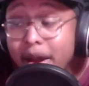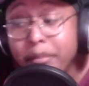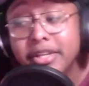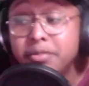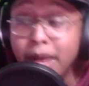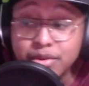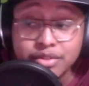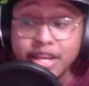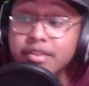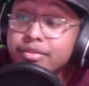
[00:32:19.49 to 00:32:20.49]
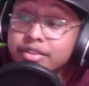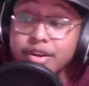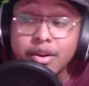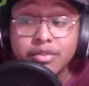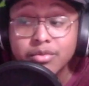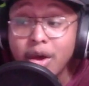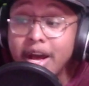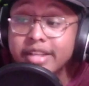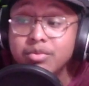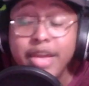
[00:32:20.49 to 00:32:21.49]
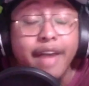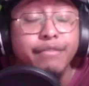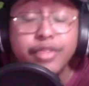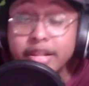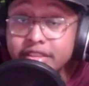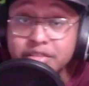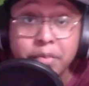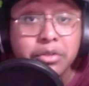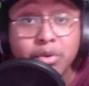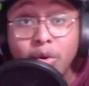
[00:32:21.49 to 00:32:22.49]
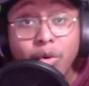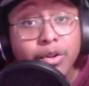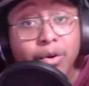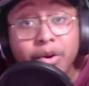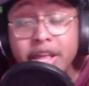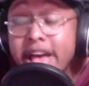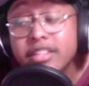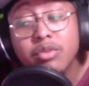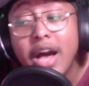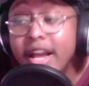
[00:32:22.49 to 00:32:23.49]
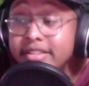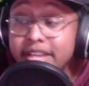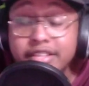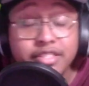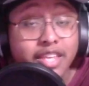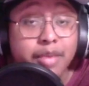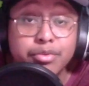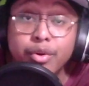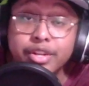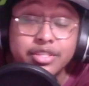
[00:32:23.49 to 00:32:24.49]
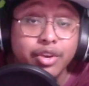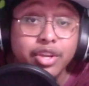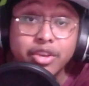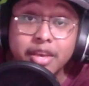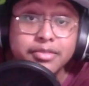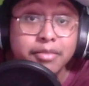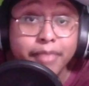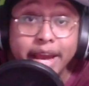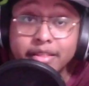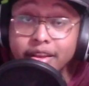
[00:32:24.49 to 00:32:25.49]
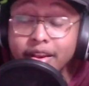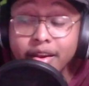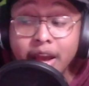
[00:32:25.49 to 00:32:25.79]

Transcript: But special teams returns wise, we have nothing special going on. So I say just keep throwing Antonio Gibson back there